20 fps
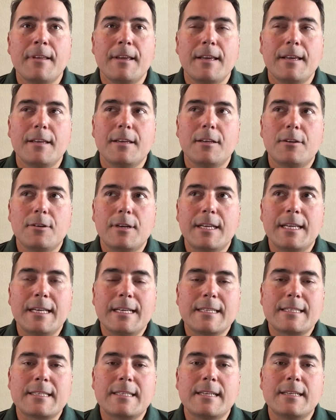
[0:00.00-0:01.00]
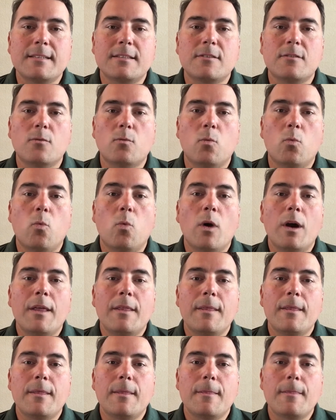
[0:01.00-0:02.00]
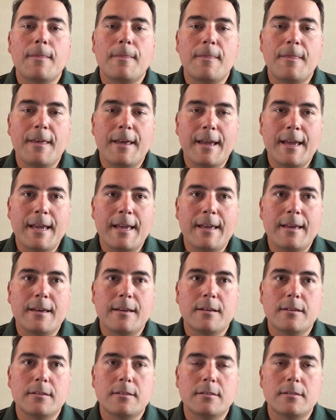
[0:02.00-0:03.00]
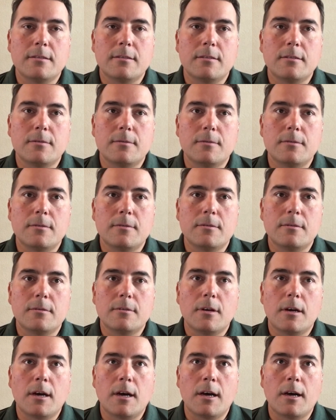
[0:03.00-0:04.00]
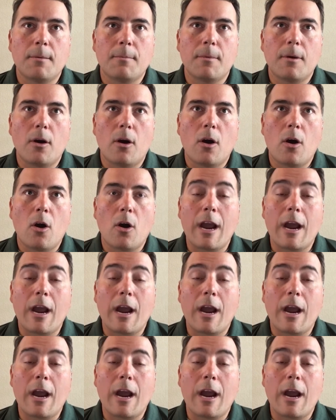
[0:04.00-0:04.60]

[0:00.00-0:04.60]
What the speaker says: getting a sense of what they are